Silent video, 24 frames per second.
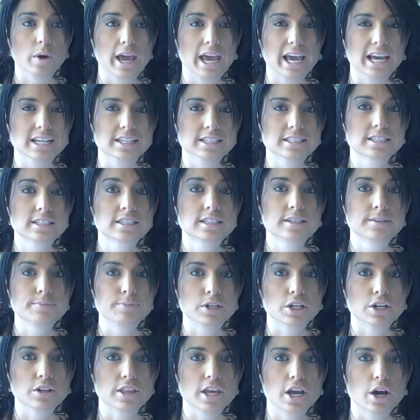And
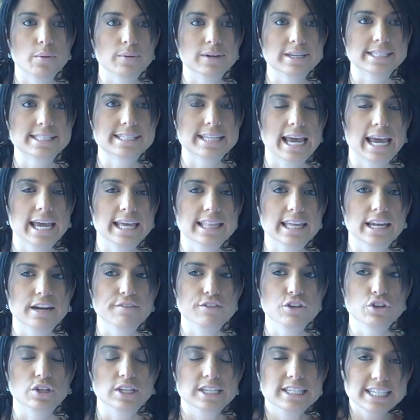you know, they always say that
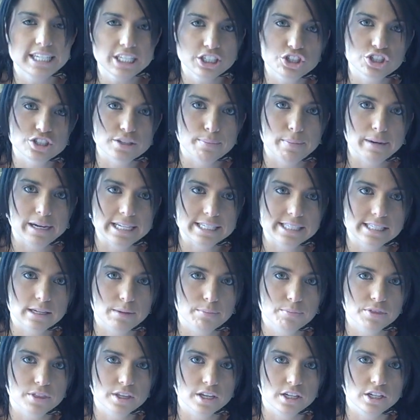if you can teach somebody
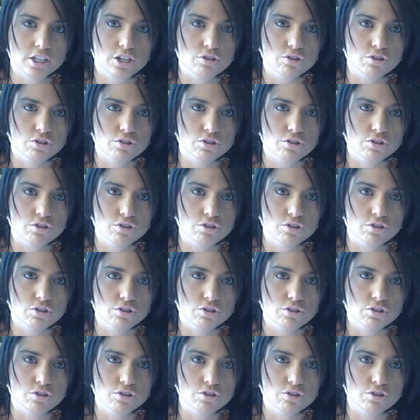something,